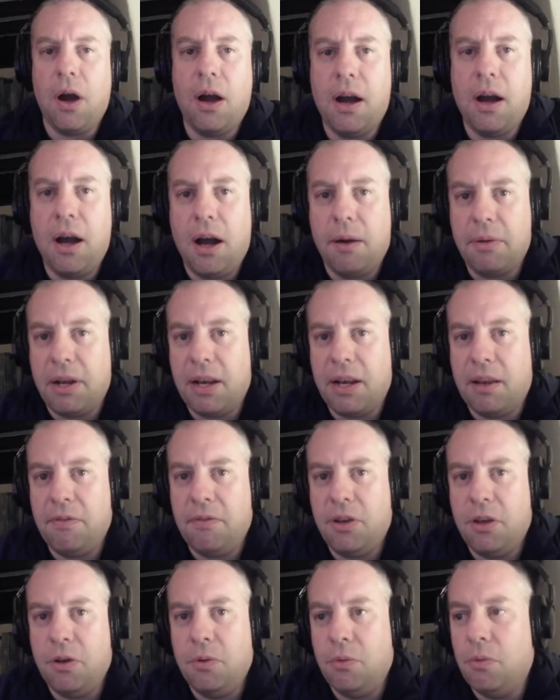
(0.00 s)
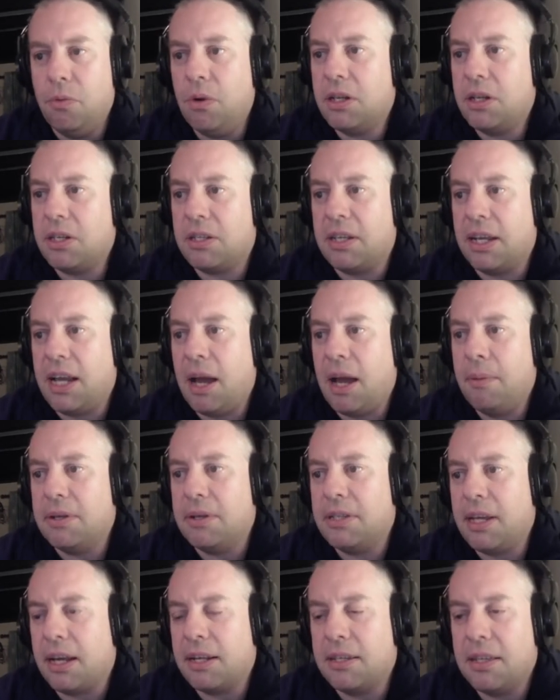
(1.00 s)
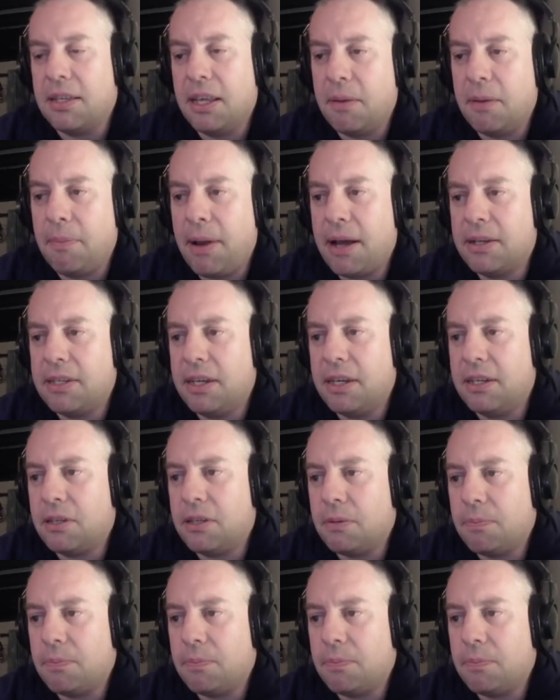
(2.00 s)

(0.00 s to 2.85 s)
I'm going to give you just a couple of seconds to think about it,